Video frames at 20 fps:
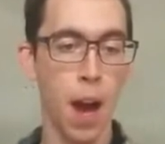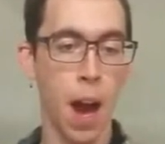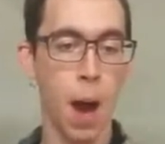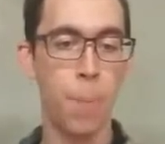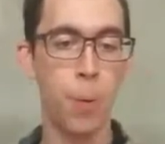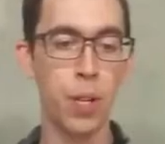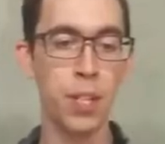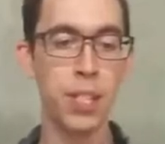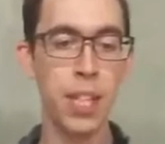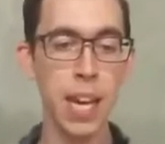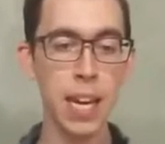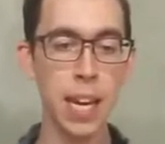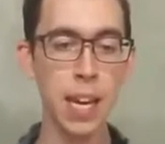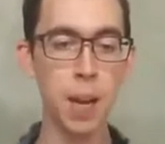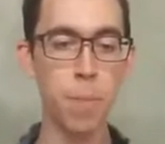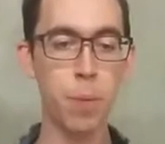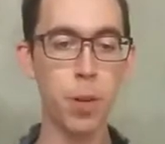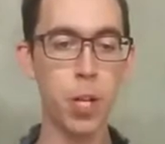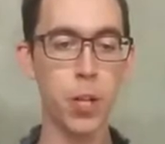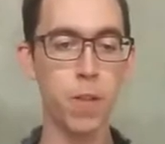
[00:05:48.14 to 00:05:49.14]
Upon
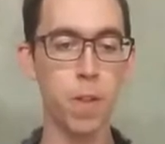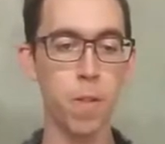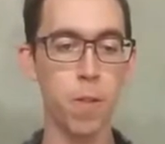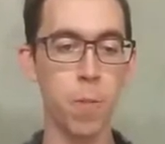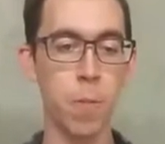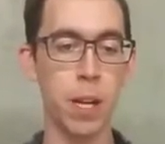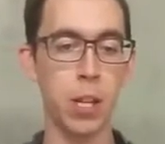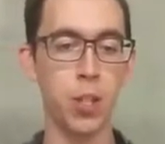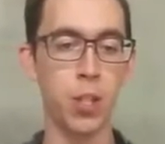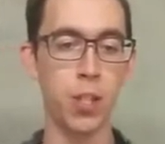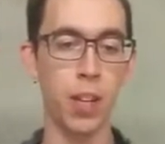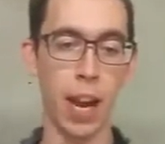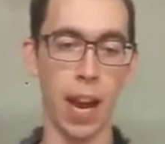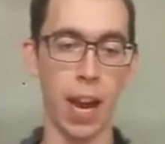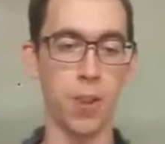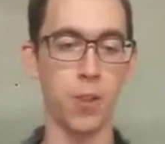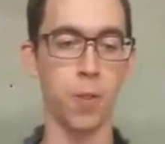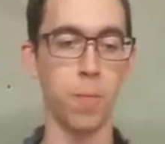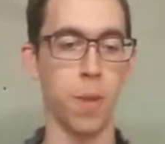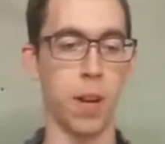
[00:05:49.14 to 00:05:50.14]
taking a bunch of information
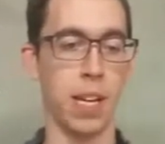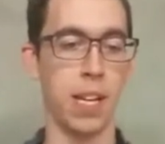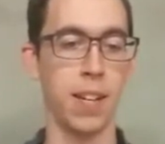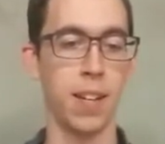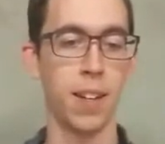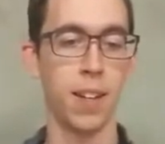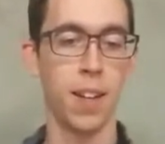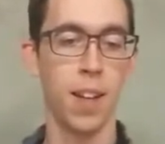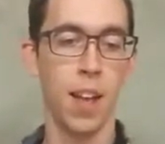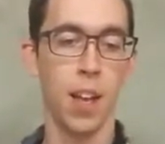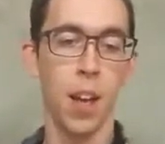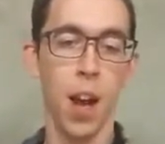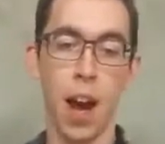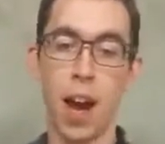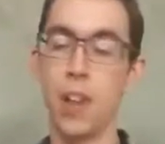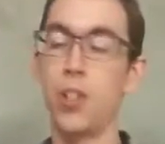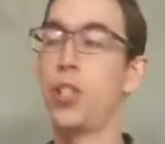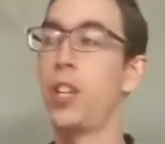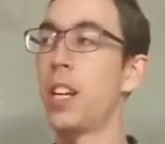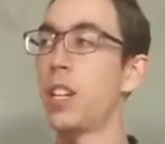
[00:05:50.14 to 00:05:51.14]
and your money,
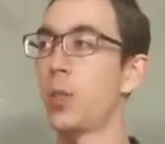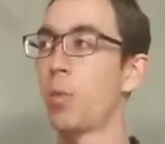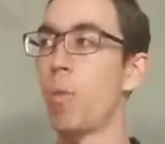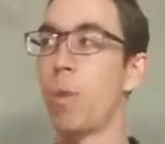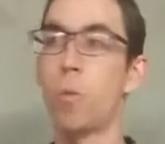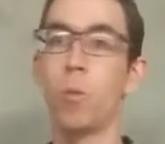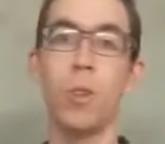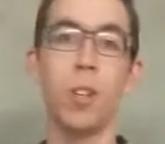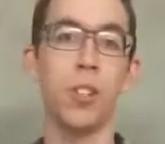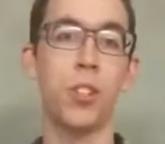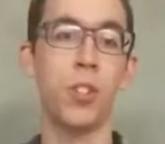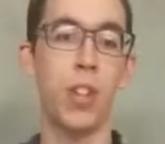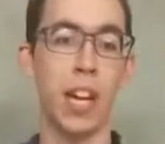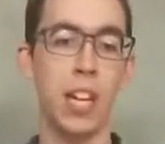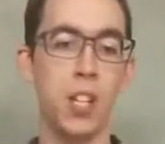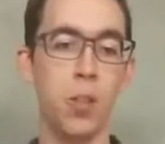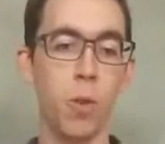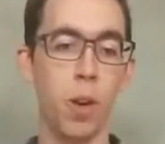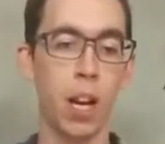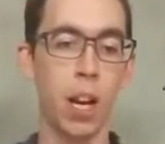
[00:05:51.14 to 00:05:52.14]
GS1 will
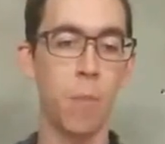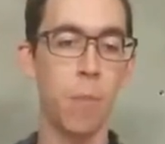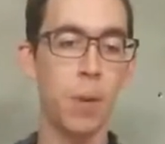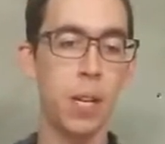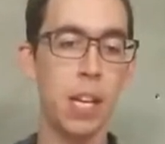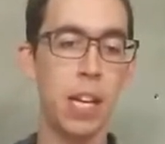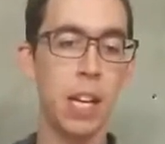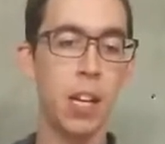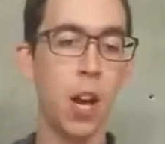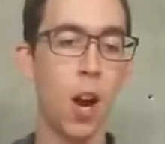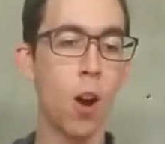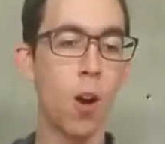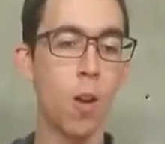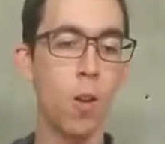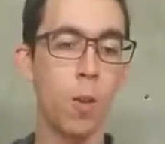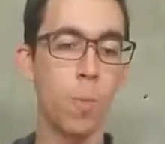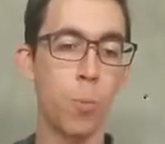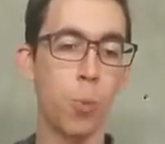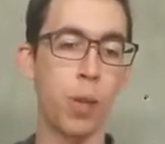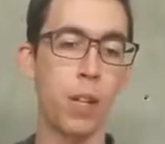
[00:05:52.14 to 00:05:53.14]
assign you a company
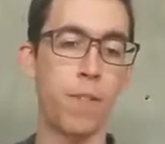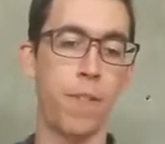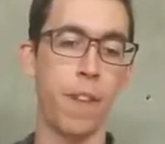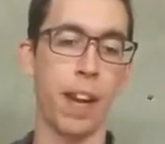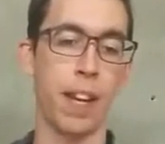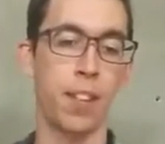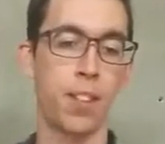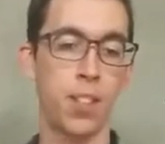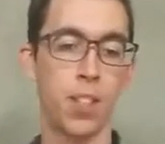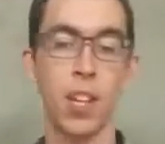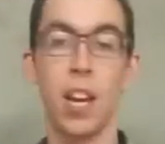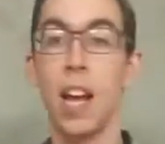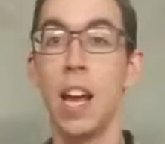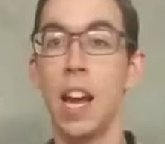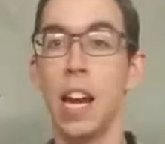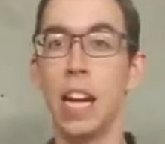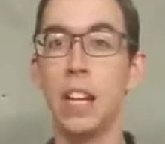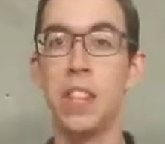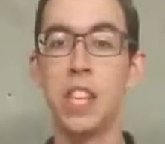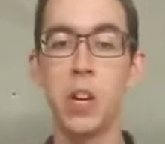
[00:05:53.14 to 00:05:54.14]
code prefix.
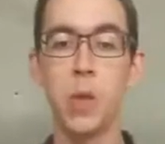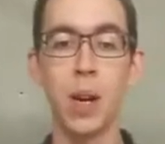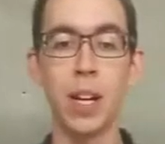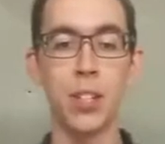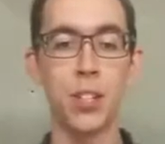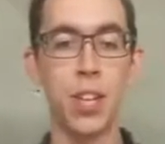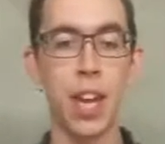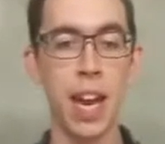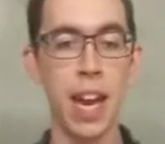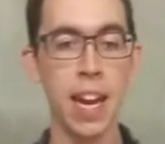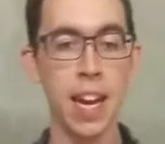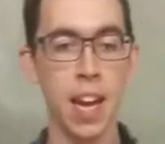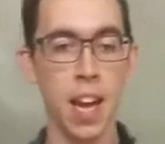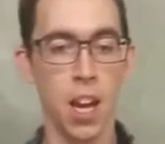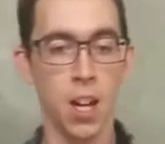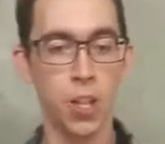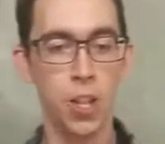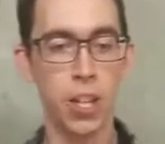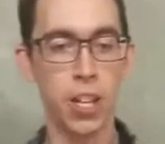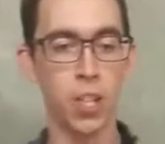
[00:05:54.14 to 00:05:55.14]
In the
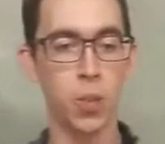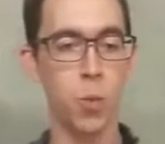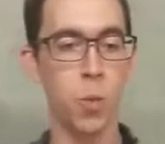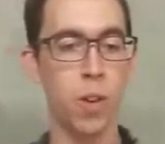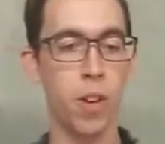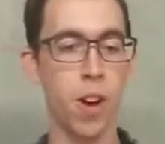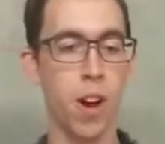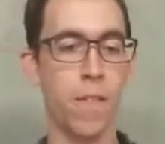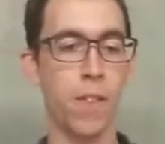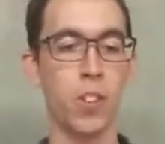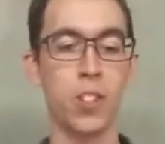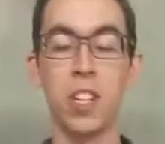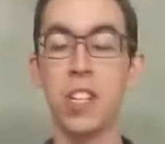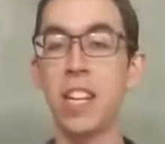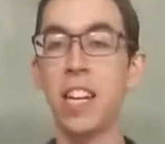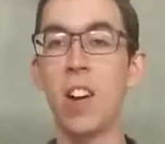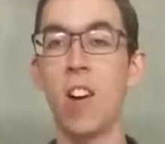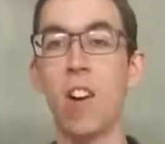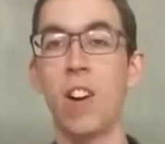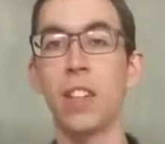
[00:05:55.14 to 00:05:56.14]
USA, GS1 offers a
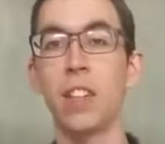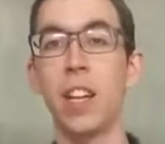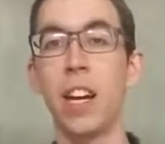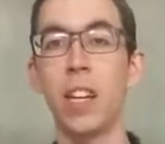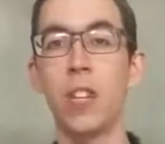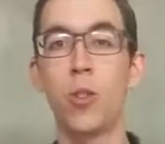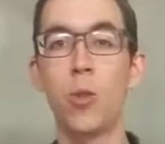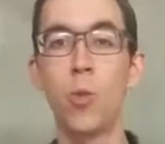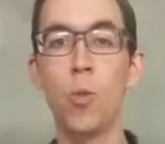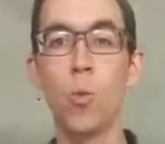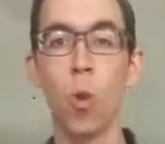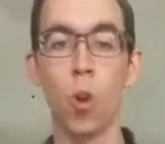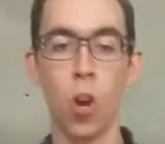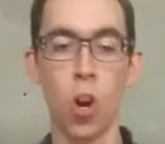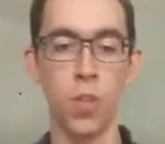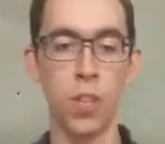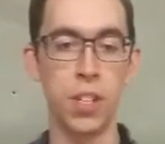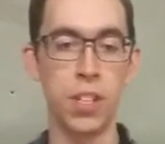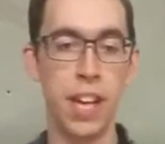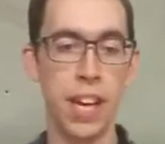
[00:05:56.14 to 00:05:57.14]
neat online tool
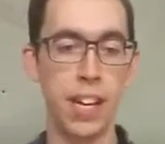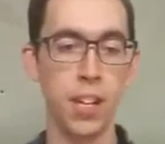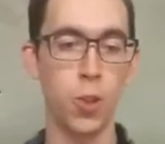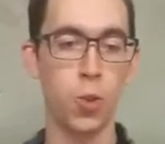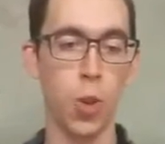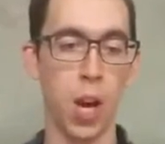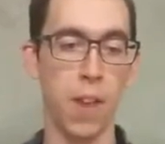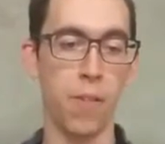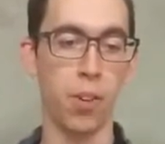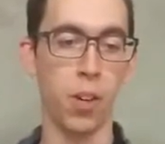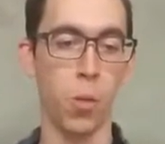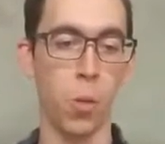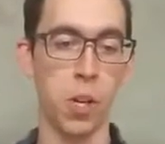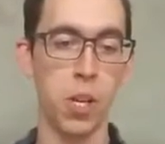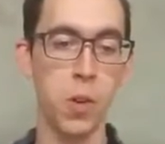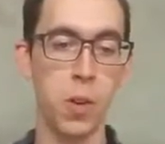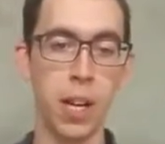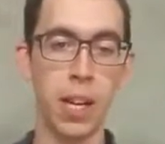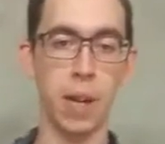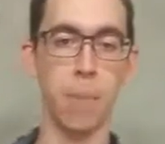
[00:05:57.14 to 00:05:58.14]
called the data driver,
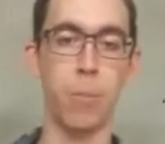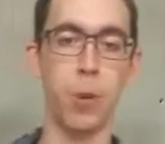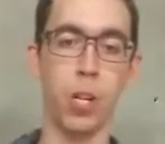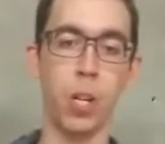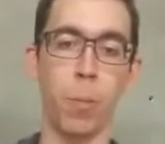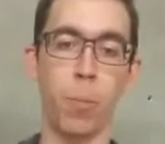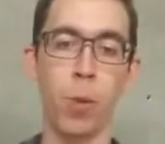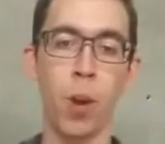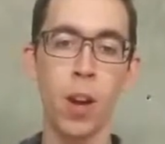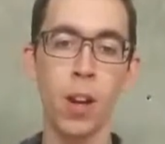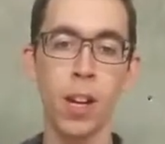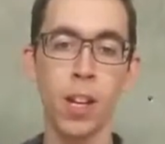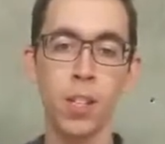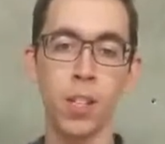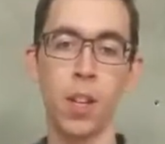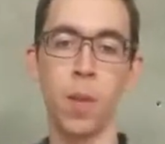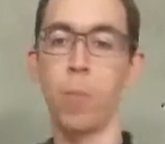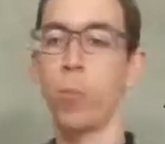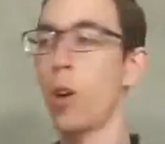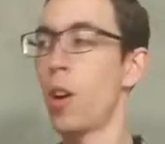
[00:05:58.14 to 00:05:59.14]
where you can input your
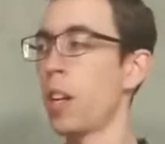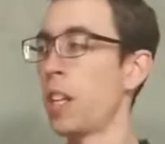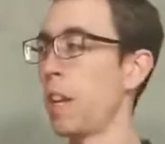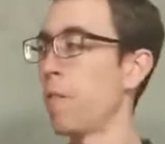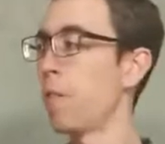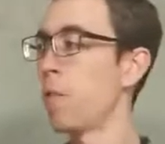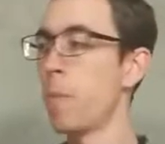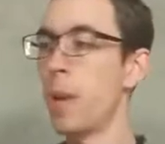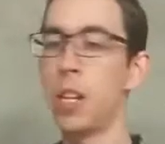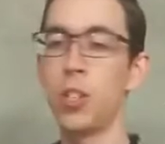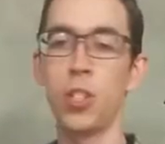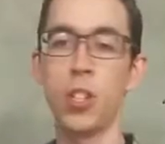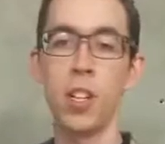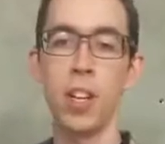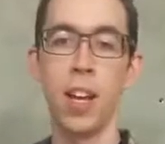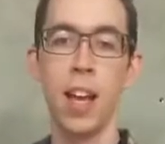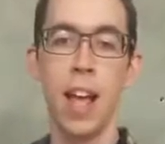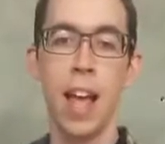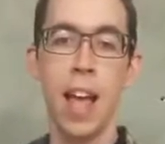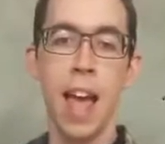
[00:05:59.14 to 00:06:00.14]
product
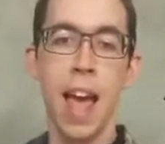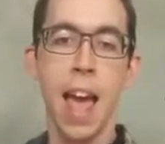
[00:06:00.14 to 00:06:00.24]
information